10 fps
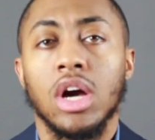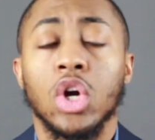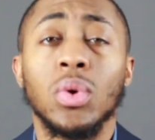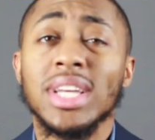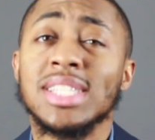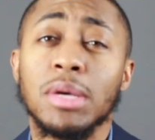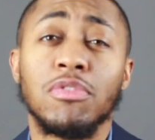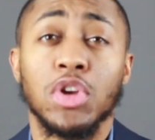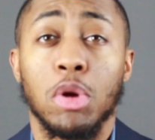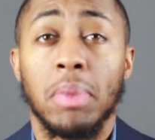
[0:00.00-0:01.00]
A quick
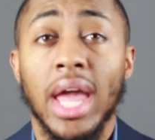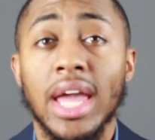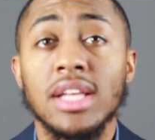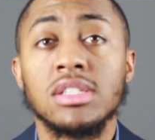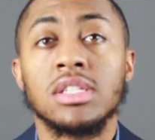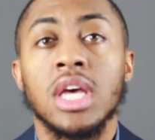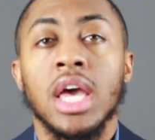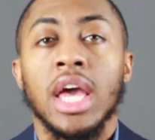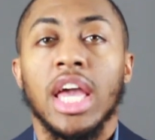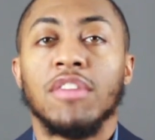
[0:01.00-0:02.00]
tip for your pants,
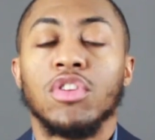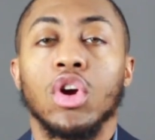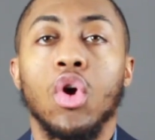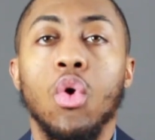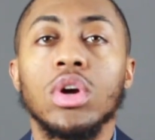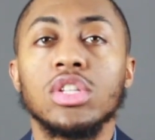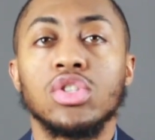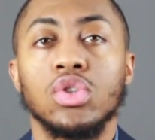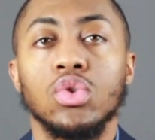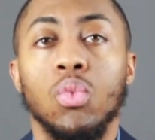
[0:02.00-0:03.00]
if you're going
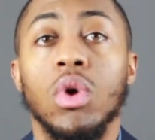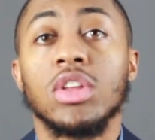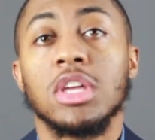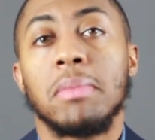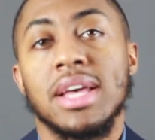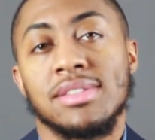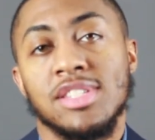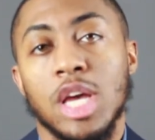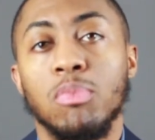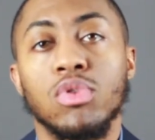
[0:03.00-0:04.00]
to wear them as
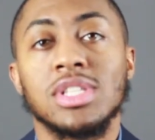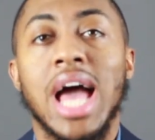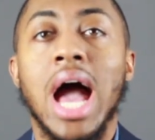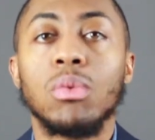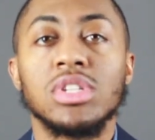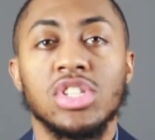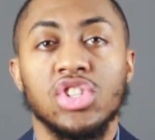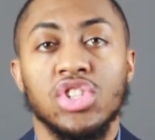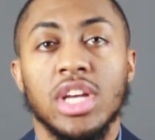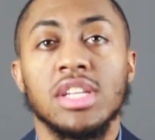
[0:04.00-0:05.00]
separate, I would
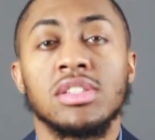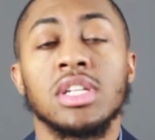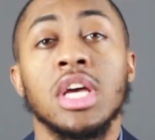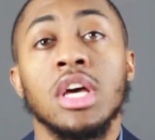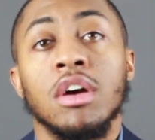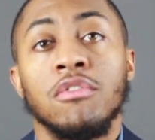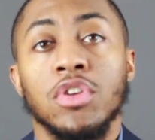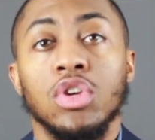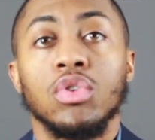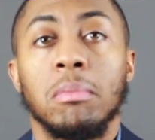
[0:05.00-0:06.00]
suggest
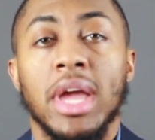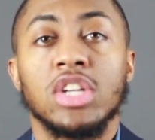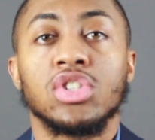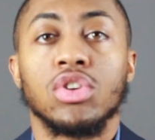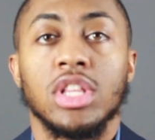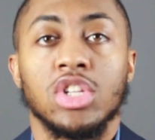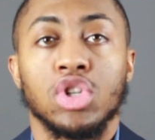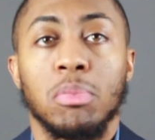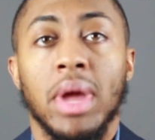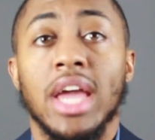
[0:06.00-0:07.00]
for you to make sure that
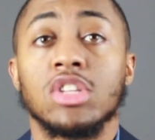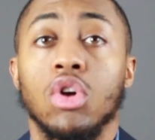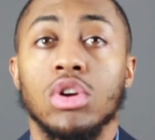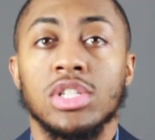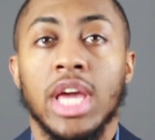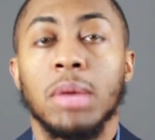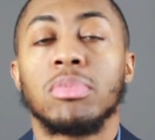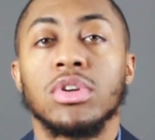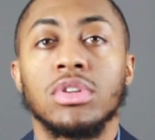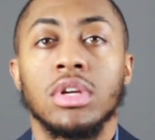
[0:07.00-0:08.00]
your pants are
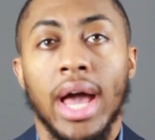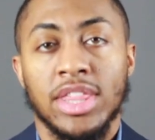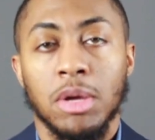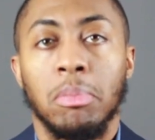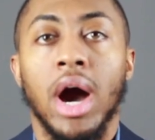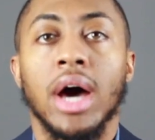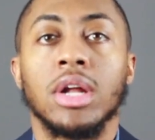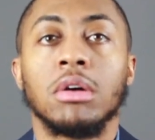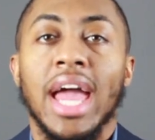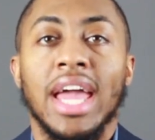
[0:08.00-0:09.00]
tapered at the
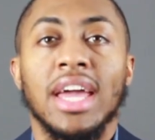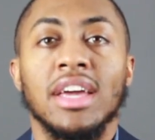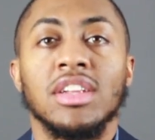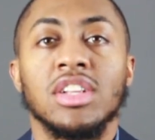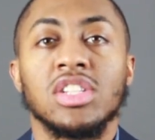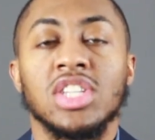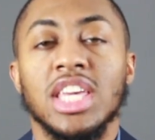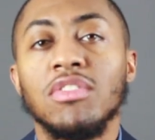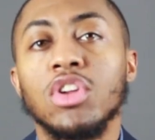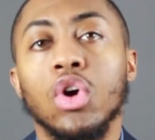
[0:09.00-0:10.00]
bottom and to
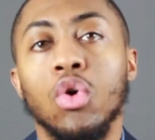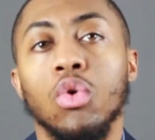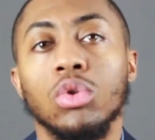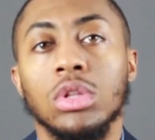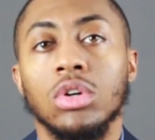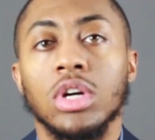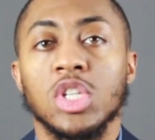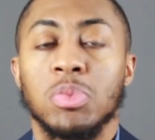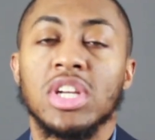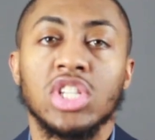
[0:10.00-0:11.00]
give it a cool look,
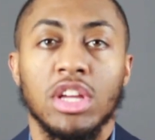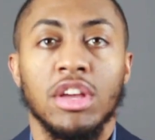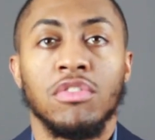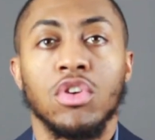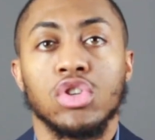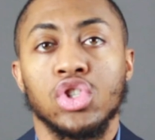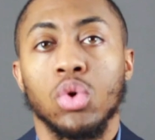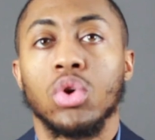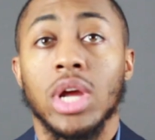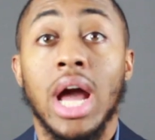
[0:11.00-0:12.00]
especially if you're a
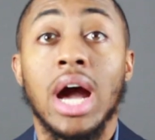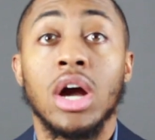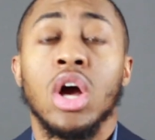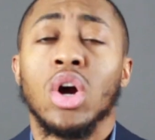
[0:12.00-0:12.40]
shorter guy,